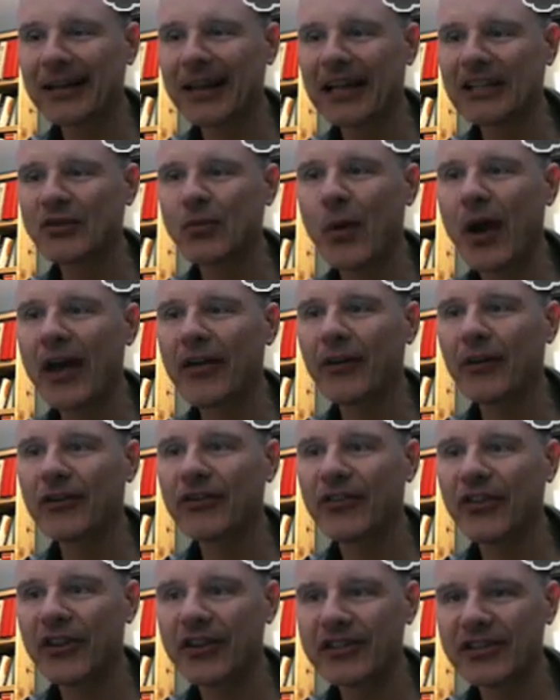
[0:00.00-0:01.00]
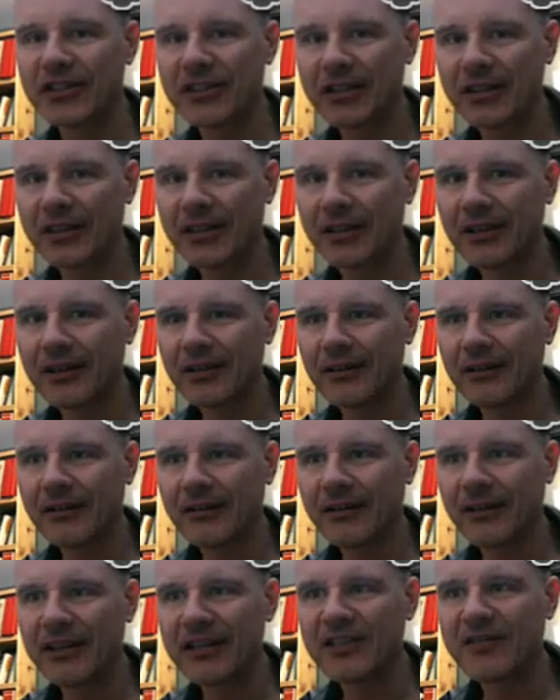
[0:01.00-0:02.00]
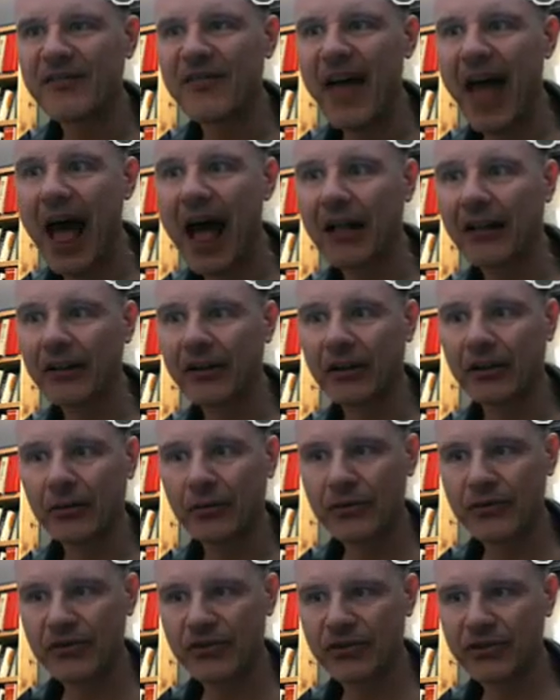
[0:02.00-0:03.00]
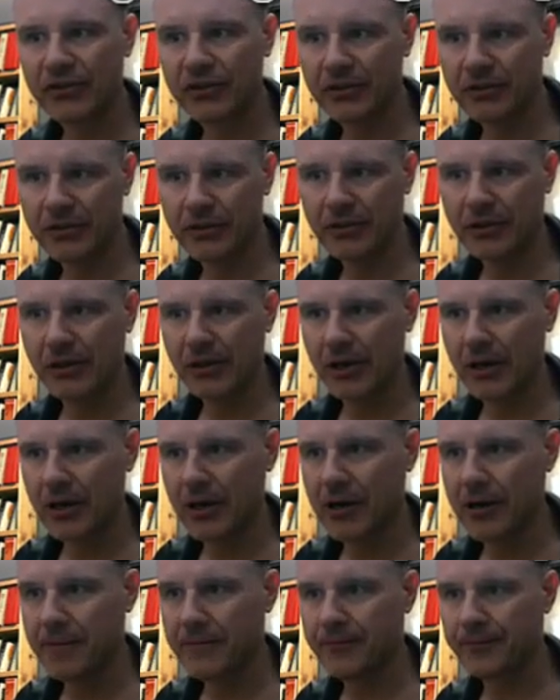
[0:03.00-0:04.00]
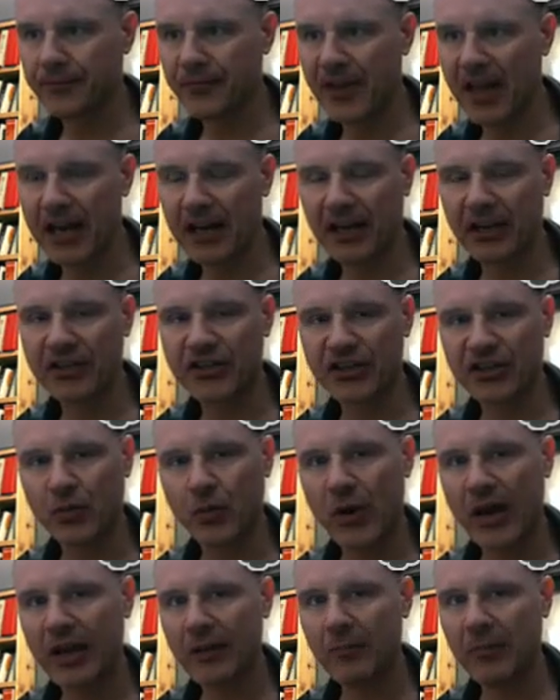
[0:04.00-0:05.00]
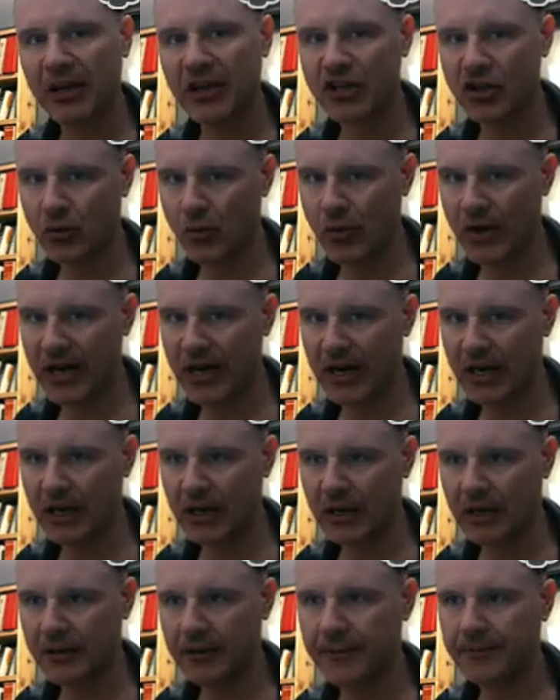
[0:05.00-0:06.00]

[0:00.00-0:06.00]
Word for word: That's why there's this these values um, that it could swing between